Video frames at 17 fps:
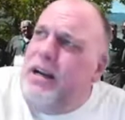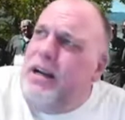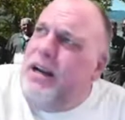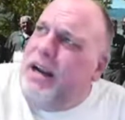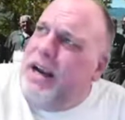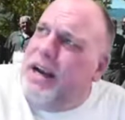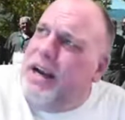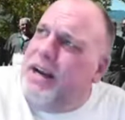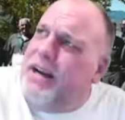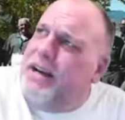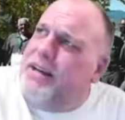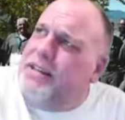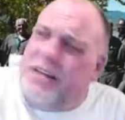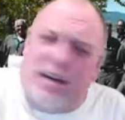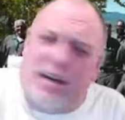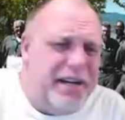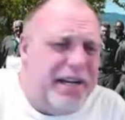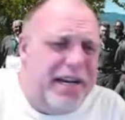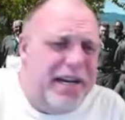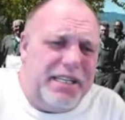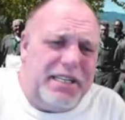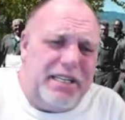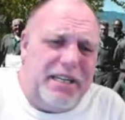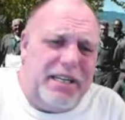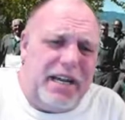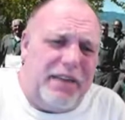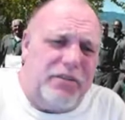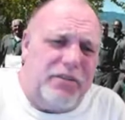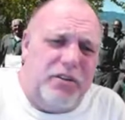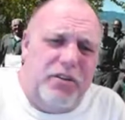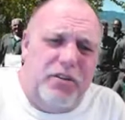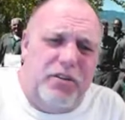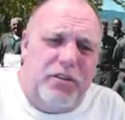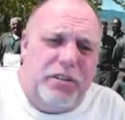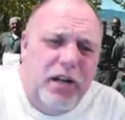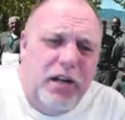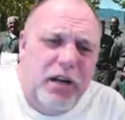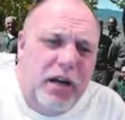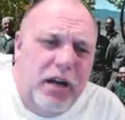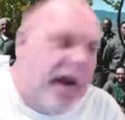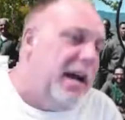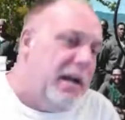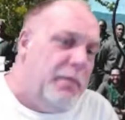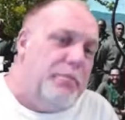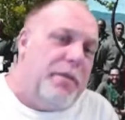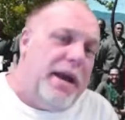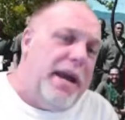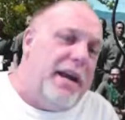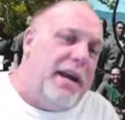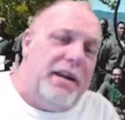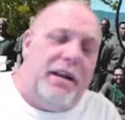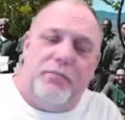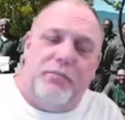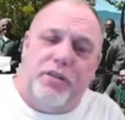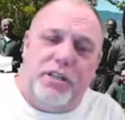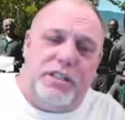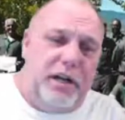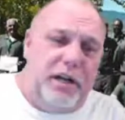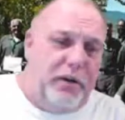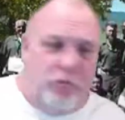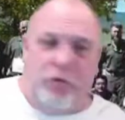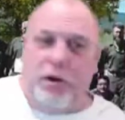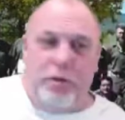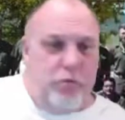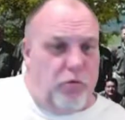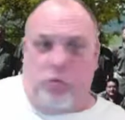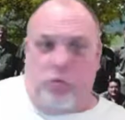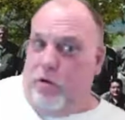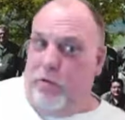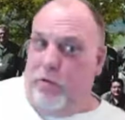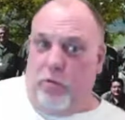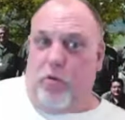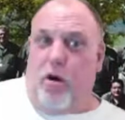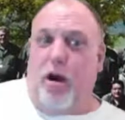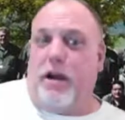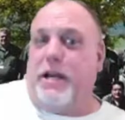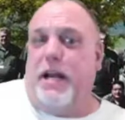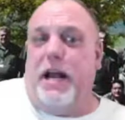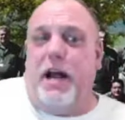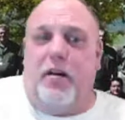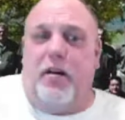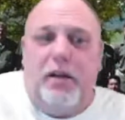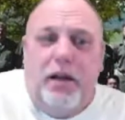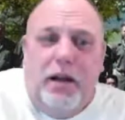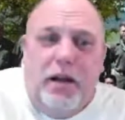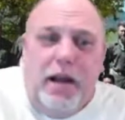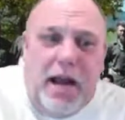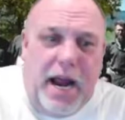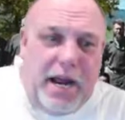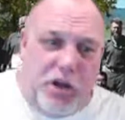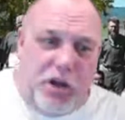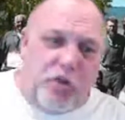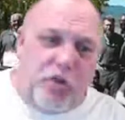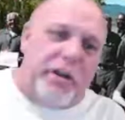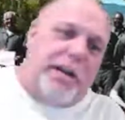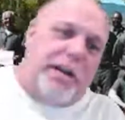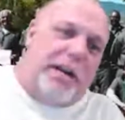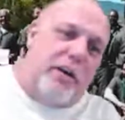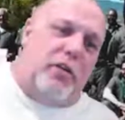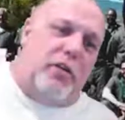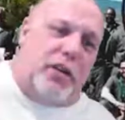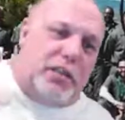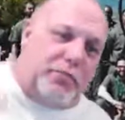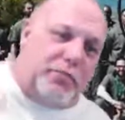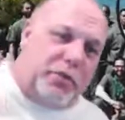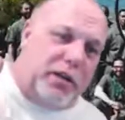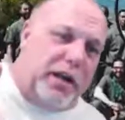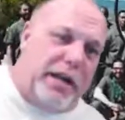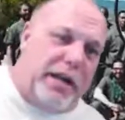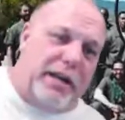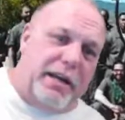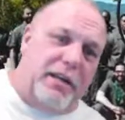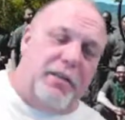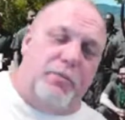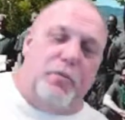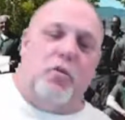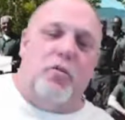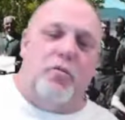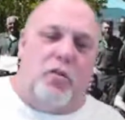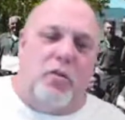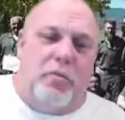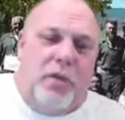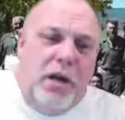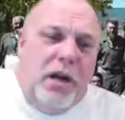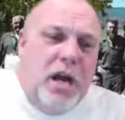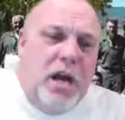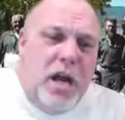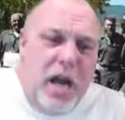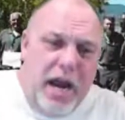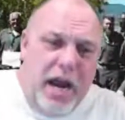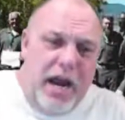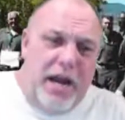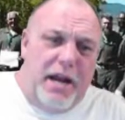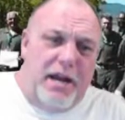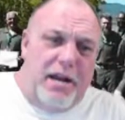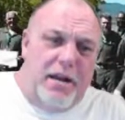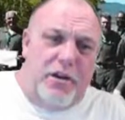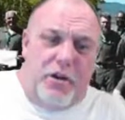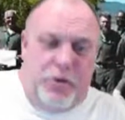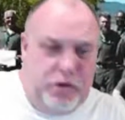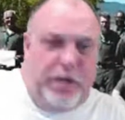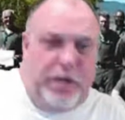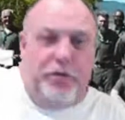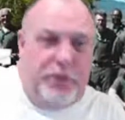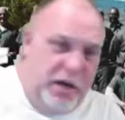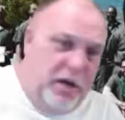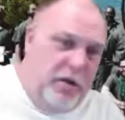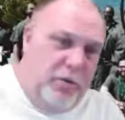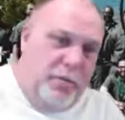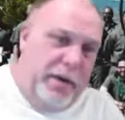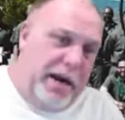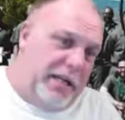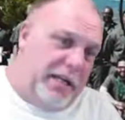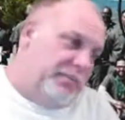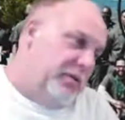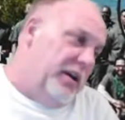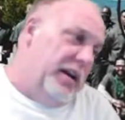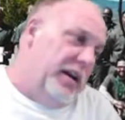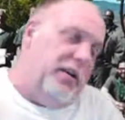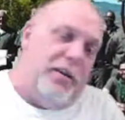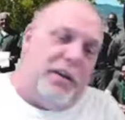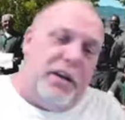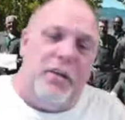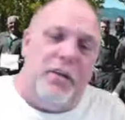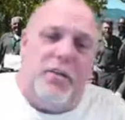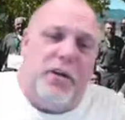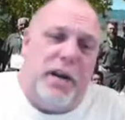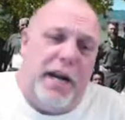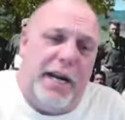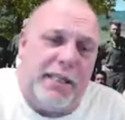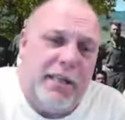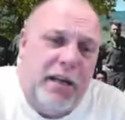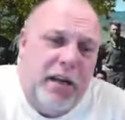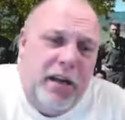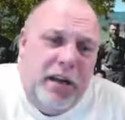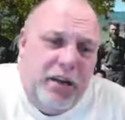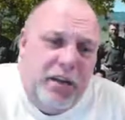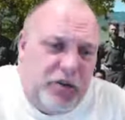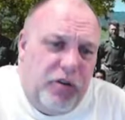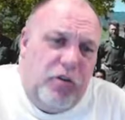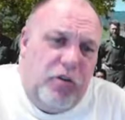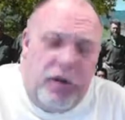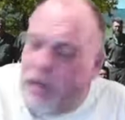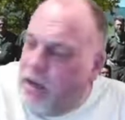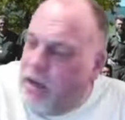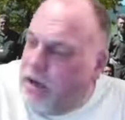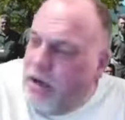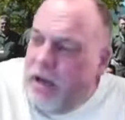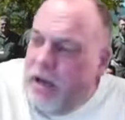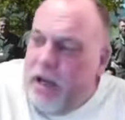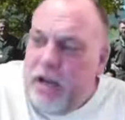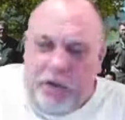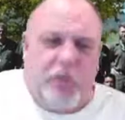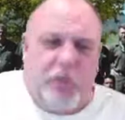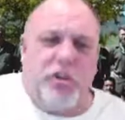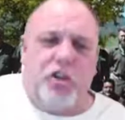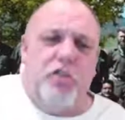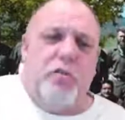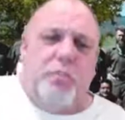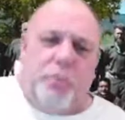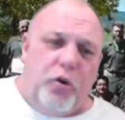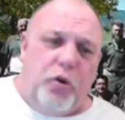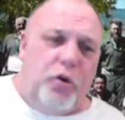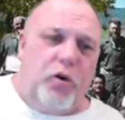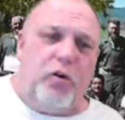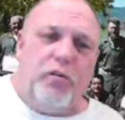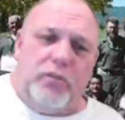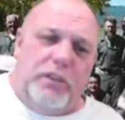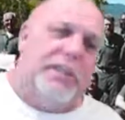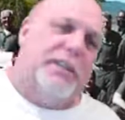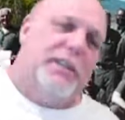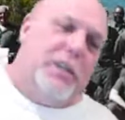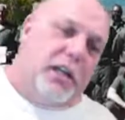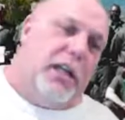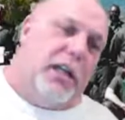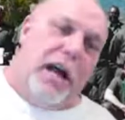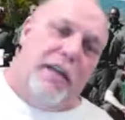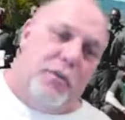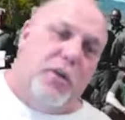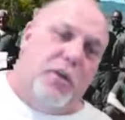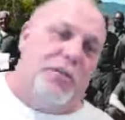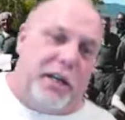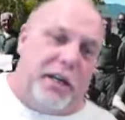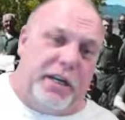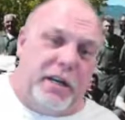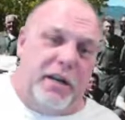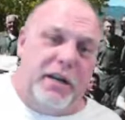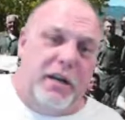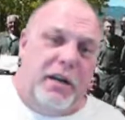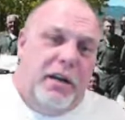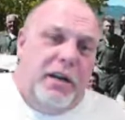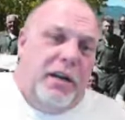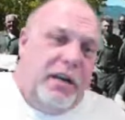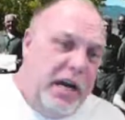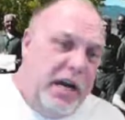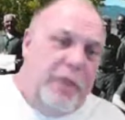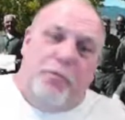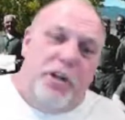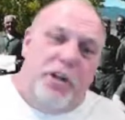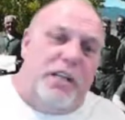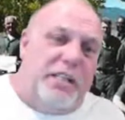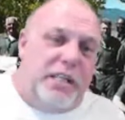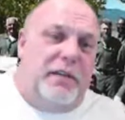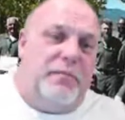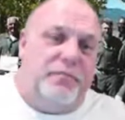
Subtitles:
and Sundays afternoons? I had a band in prison, and we were rocking out. And you could hear us playing in the pool room, and you could hear the other bands playing on the other nights. So they're shooting pool, listening to live music in prison,